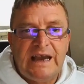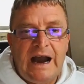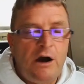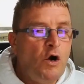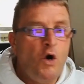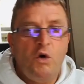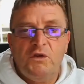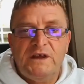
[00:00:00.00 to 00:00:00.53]

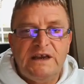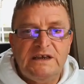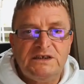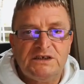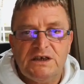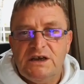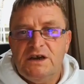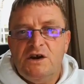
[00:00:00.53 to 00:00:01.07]
all
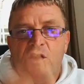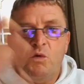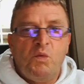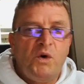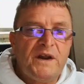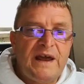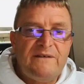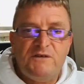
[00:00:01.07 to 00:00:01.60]
these,
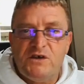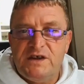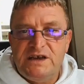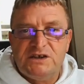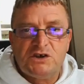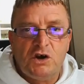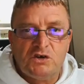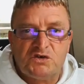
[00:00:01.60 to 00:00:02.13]
whatever these
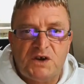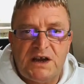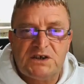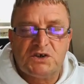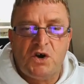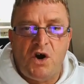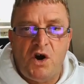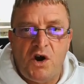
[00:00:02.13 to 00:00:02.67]
contracts
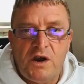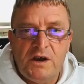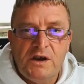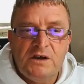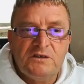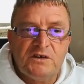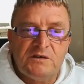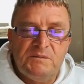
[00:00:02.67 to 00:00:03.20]
are
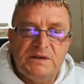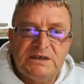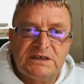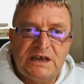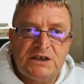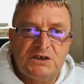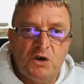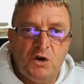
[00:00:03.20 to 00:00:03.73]
that have been
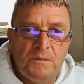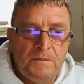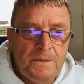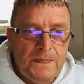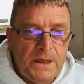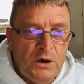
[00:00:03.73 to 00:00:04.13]
set up